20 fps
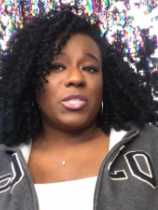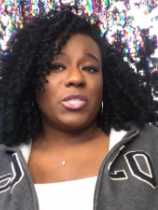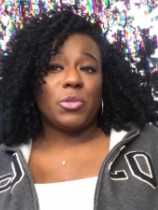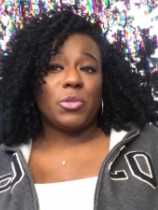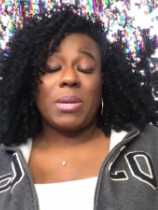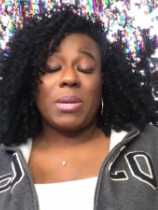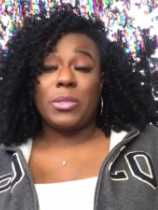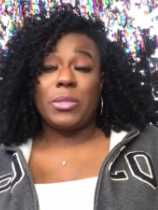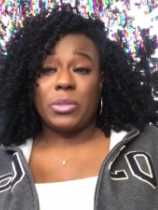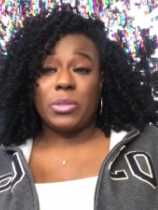to do
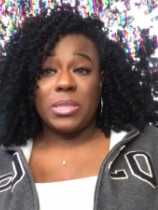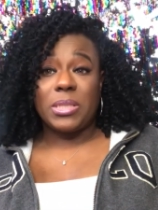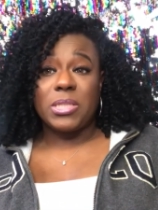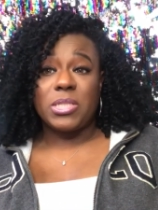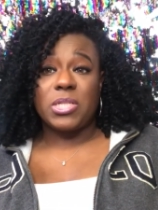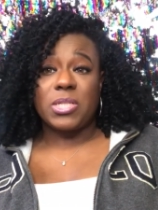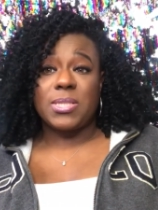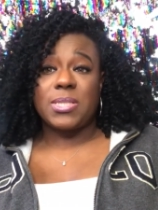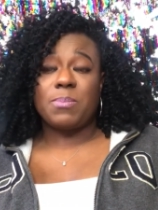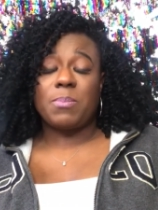my due
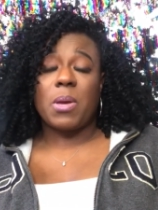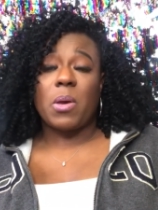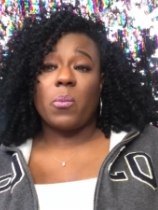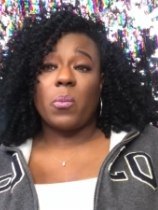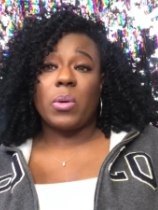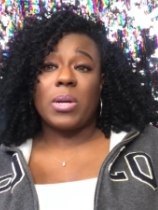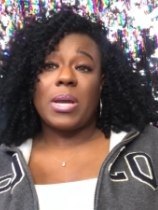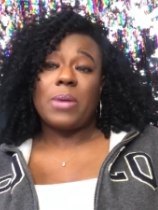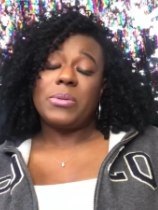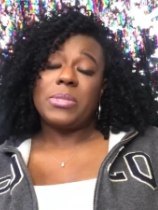diligence,
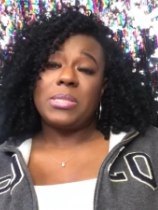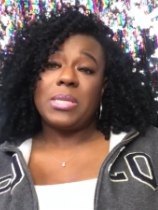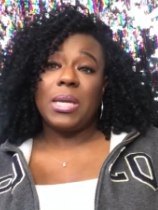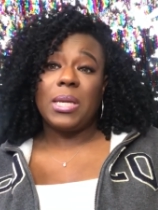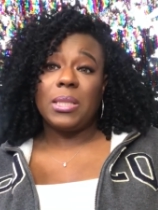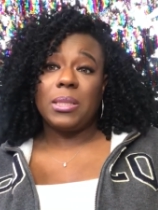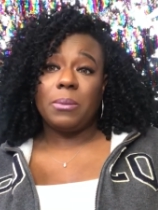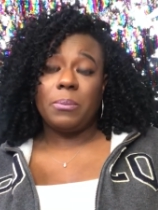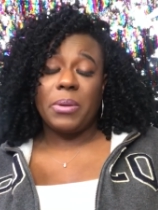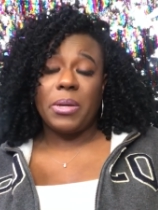but when I was
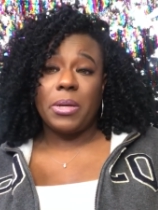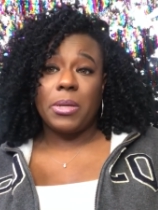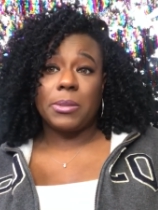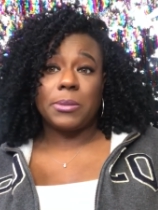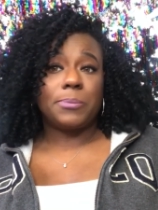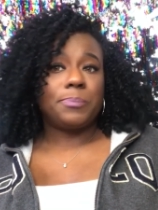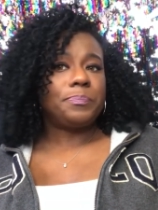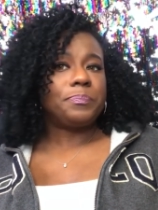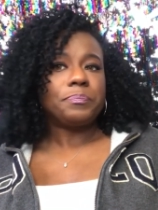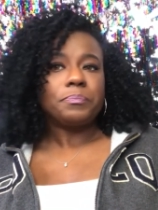taking the
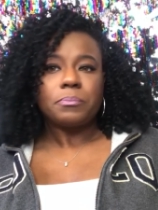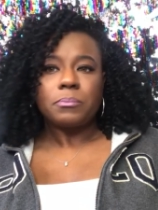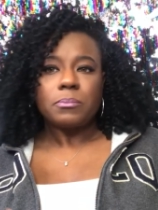pill,